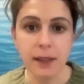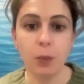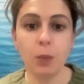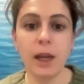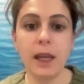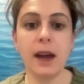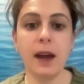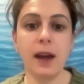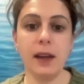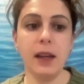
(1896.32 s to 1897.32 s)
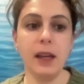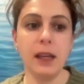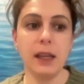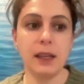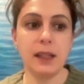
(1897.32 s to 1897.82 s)
that we are
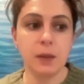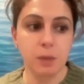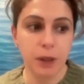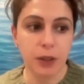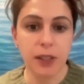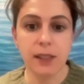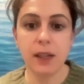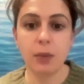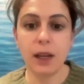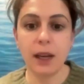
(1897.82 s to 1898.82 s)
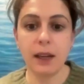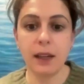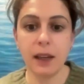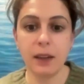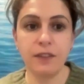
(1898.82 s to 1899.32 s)
experiencing, we
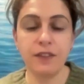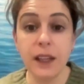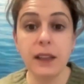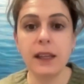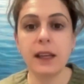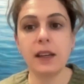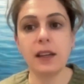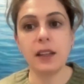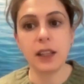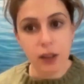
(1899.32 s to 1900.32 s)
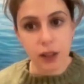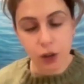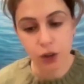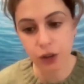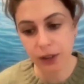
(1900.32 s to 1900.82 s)
are feeling the
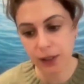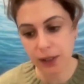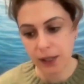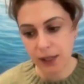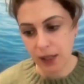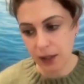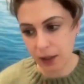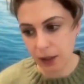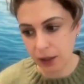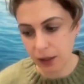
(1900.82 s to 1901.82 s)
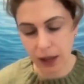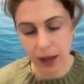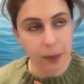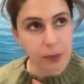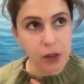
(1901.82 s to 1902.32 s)
atrocities and the
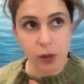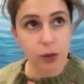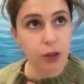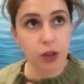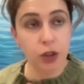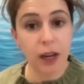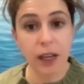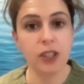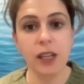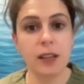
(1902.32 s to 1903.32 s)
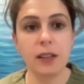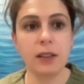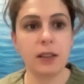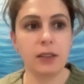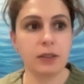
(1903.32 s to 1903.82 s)
absolute
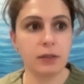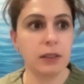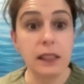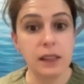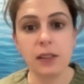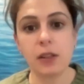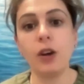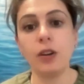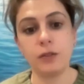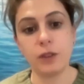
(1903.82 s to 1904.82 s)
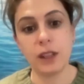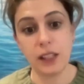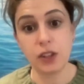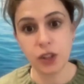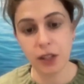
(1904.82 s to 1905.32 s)
tragicness of
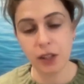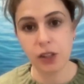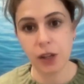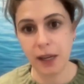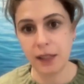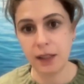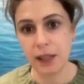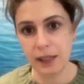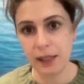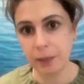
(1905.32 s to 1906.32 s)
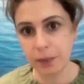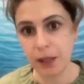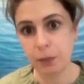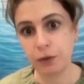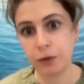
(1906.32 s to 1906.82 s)
this genocide that is
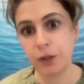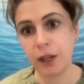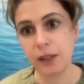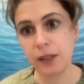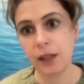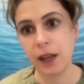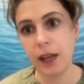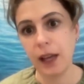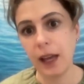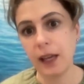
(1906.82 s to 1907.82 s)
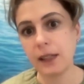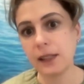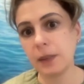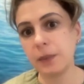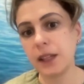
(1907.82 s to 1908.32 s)
happening before us. And it's
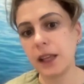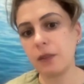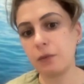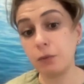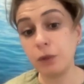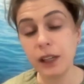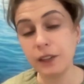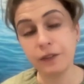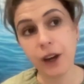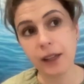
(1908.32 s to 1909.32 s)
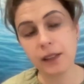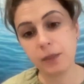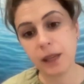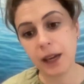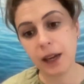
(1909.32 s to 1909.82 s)
something that really fires
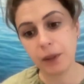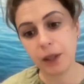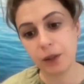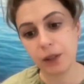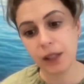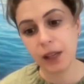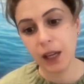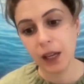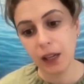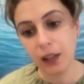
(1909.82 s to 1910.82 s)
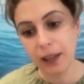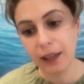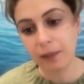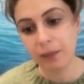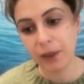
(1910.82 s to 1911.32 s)
me up because like
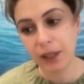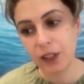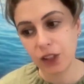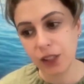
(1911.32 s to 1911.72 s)
I